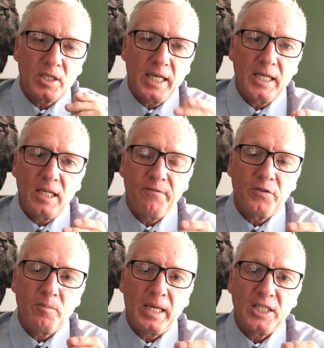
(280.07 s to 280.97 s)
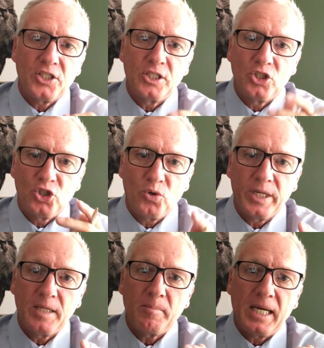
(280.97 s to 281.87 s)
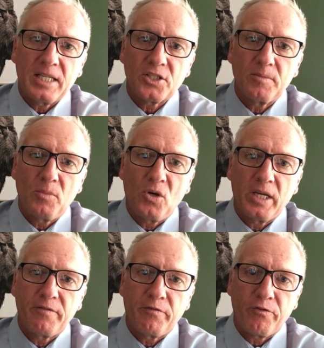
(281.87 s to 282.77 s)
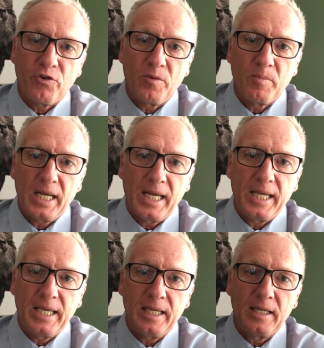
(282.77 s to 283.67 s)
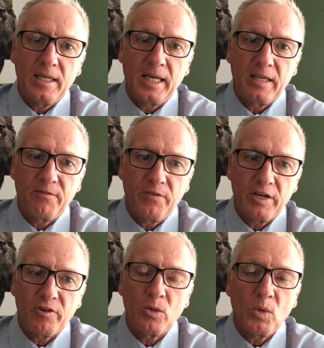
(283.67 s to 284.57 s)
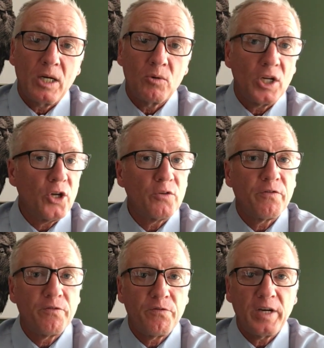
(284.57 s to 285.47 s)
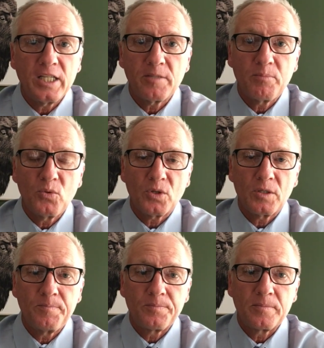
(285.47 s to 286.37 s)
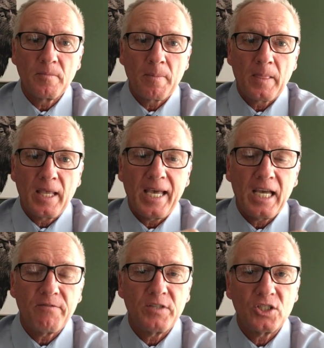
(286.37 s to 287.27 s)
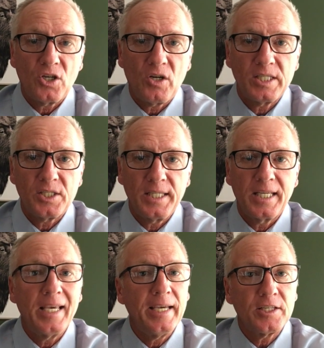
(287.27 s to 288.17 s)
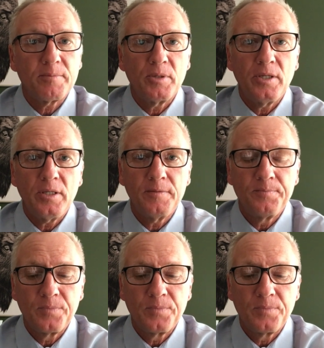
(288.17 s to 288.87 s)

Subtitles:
get information, join a mastermind from a very well-known Facebook advertising expert,